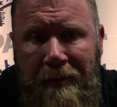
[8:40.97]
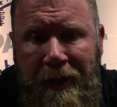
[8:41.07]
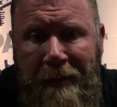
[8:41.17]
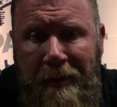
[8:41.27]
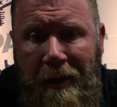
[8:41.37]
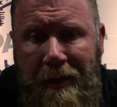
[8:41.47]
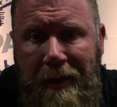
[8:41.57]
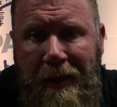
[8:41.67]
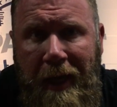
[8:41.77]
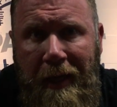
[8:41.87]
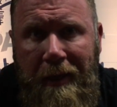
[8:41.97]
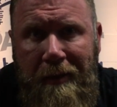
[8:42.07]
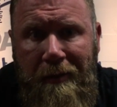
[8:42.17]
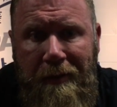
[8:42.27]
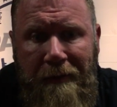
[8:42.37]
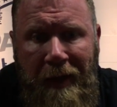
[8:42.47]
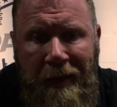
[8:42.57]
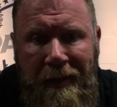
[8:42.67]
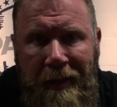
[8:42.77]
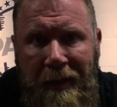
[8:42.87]
Sheepdog Society exclusive
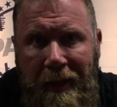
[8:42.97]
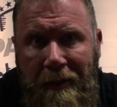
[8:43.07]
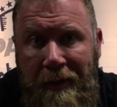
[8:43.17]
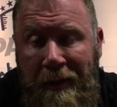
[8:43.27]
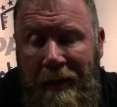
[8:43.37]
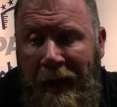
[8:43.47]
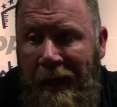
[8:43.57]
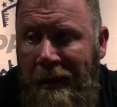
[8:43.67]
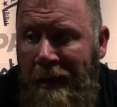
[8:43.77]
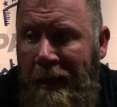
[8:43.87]
content that goes into that.